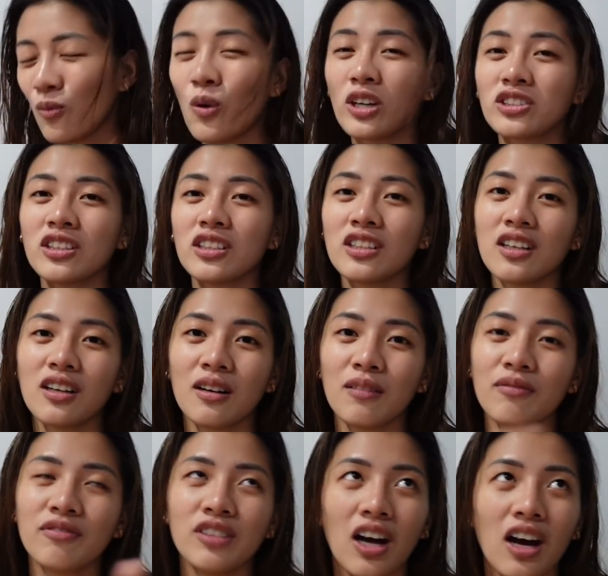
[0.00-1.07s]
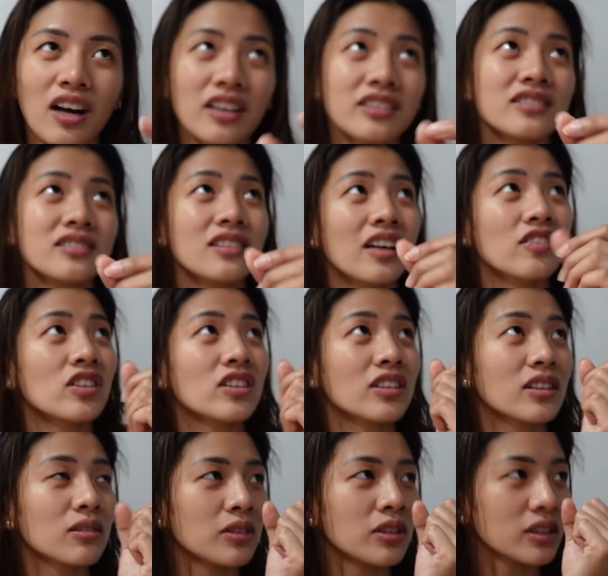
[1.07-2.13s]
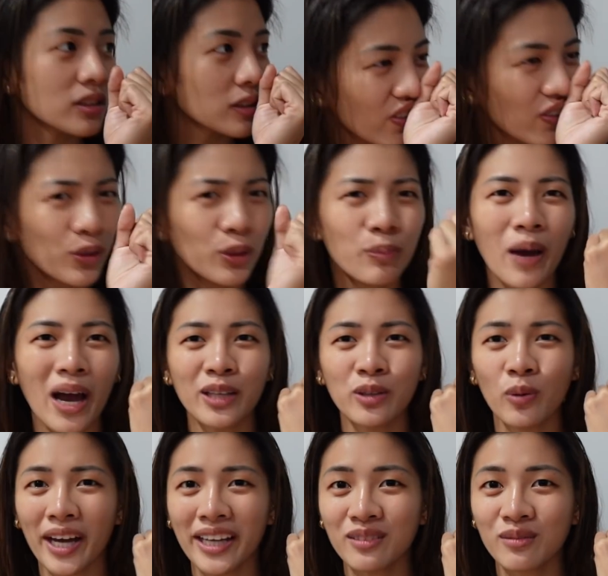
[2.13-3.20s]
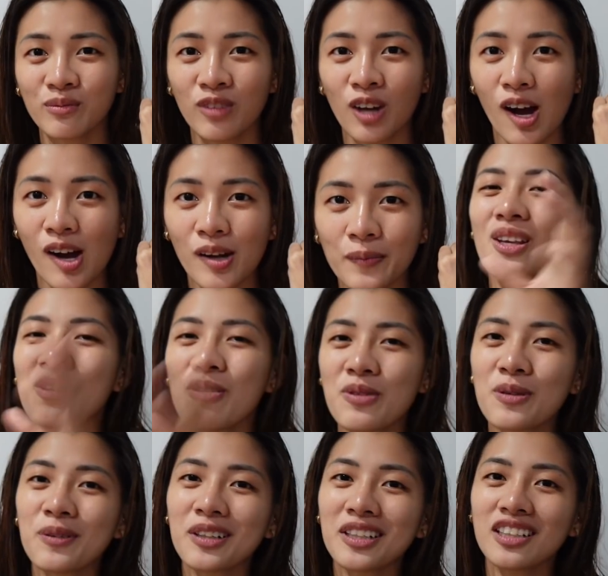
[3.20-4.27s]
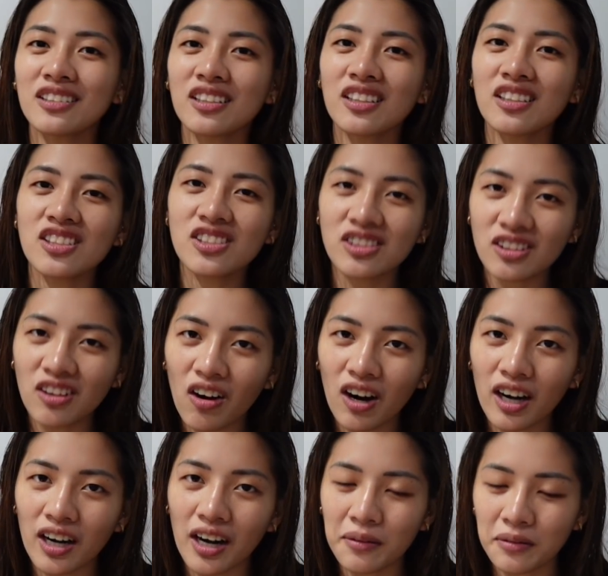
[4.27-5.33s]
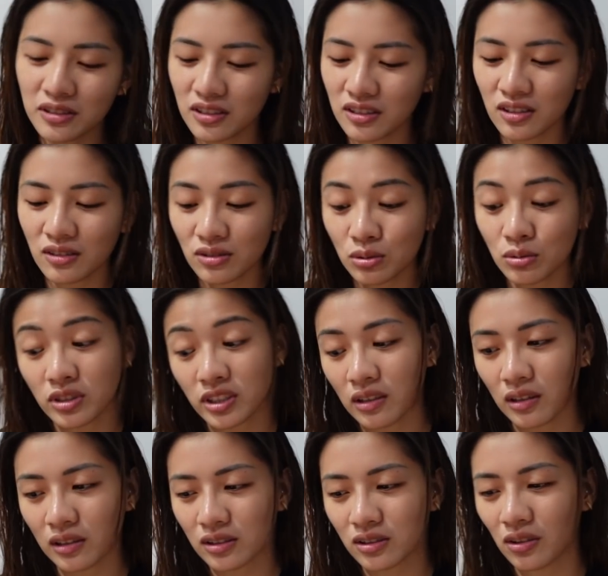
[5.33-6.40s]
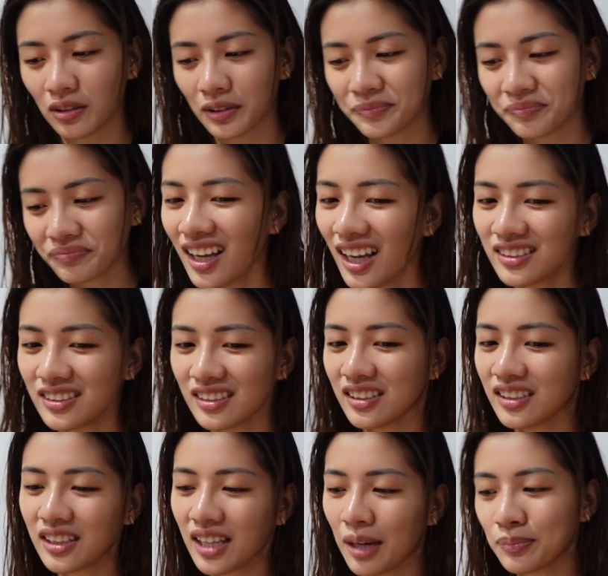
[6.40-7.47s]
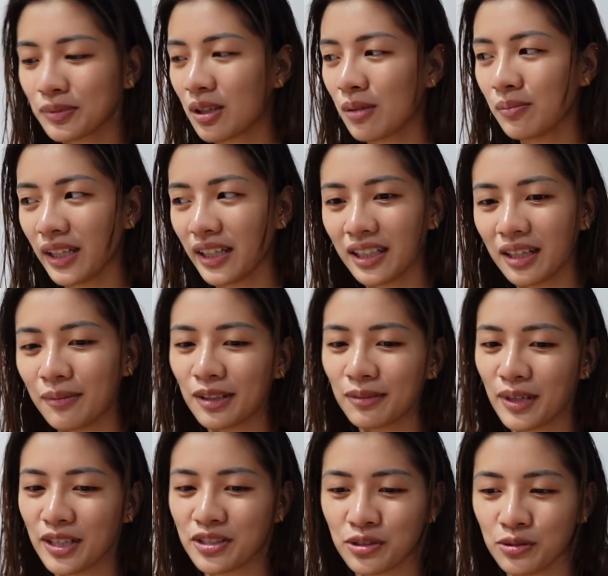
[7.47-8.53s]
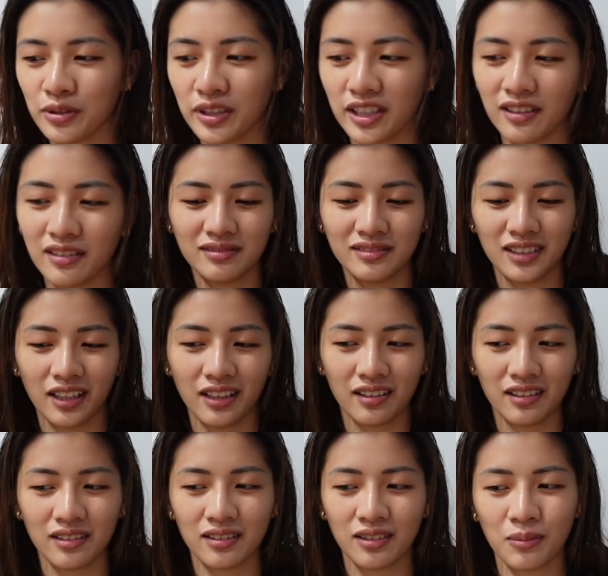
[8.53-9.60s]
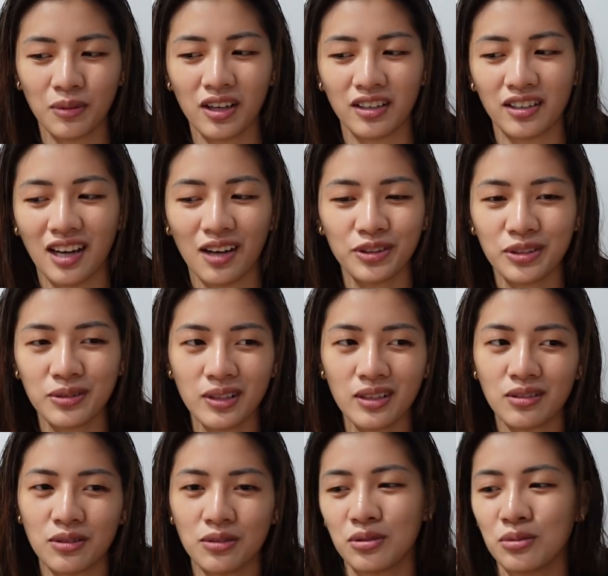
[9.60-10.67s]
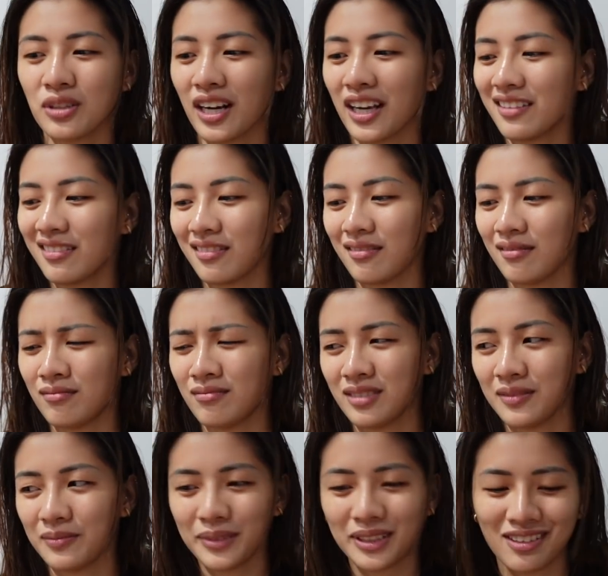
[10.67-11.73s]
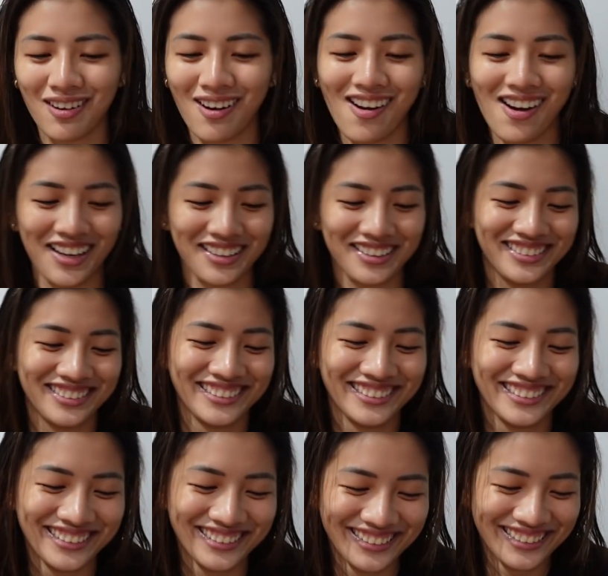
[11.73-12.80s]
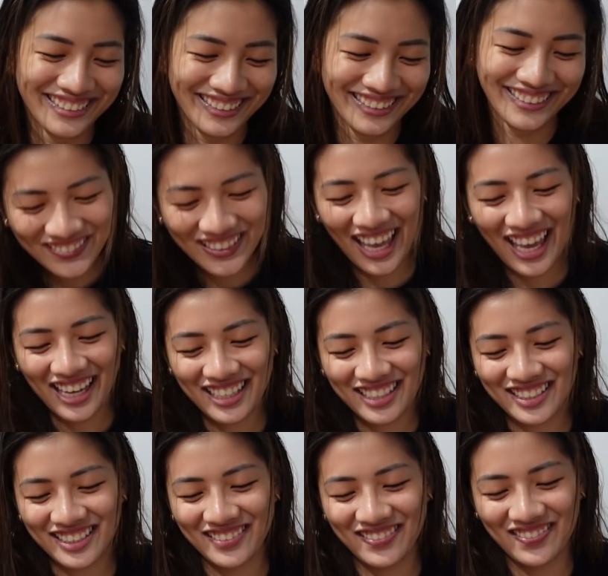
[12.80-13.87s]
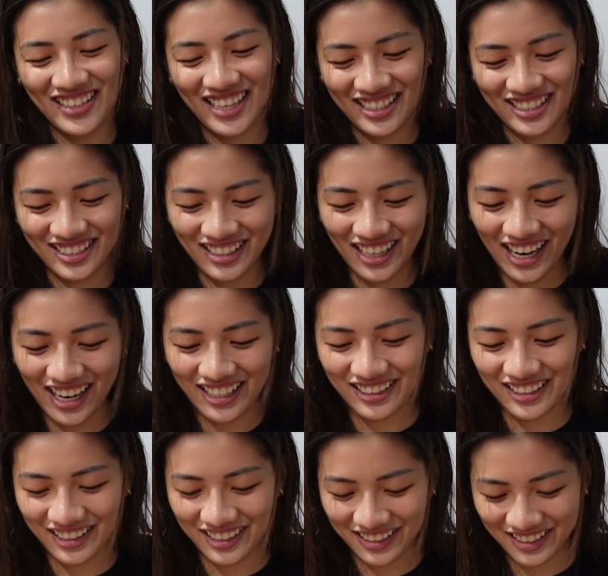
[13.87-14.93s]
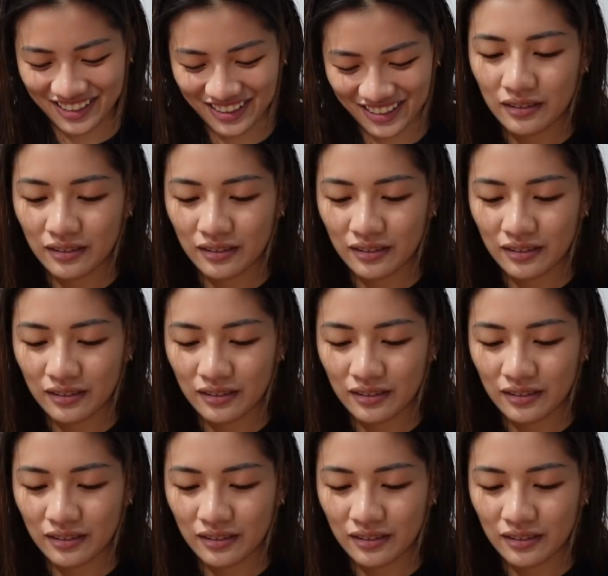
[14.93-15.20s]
Watch our um, vlog. I think that was Goodbye Dwight vlog. We were eating in his car. I was eating sushi also. And then he kept complaining about my chewing. Like, come on, how do you eat? You chew, right? Oh my god. Next, let's try this.